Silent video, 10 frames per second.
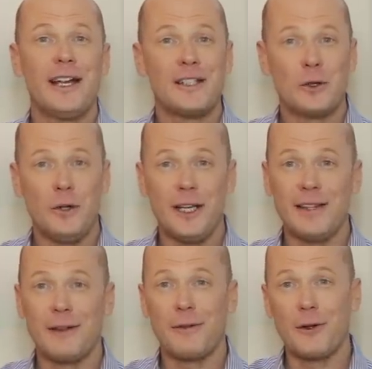so you
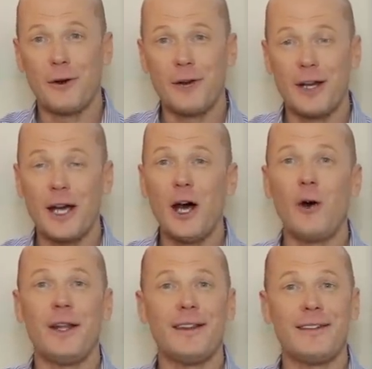hit the third to
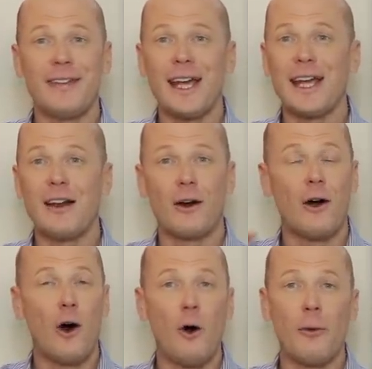go, and the second
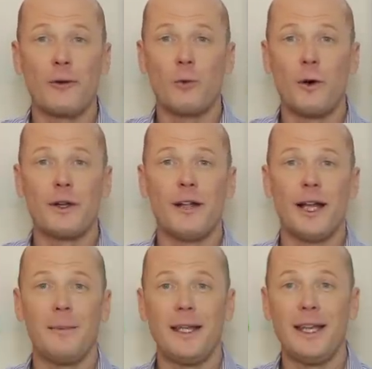are almost one
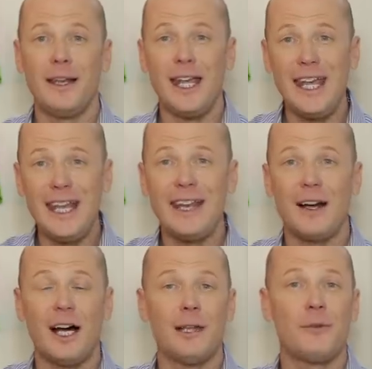climb in and
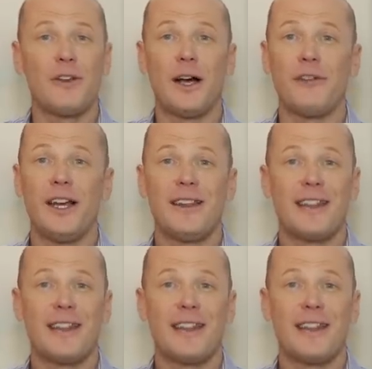on themselves.